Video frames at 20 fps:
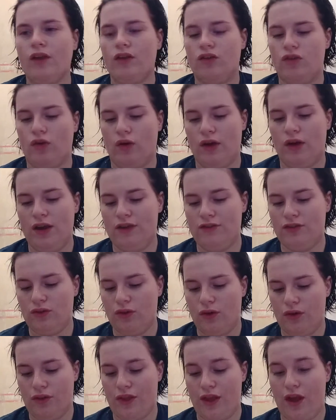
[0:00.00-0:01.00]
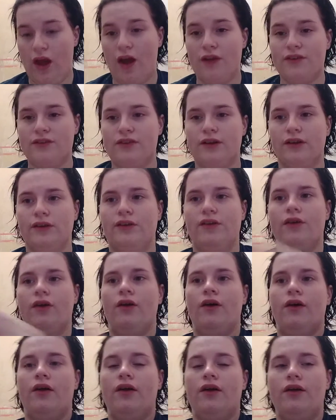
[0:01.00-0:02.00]
So even though they are still
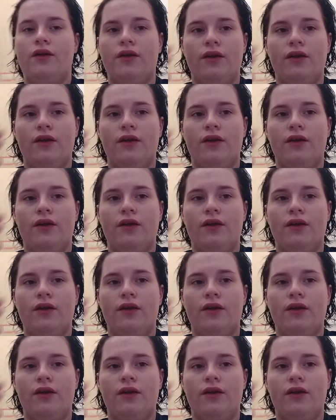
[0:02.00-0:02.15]
there,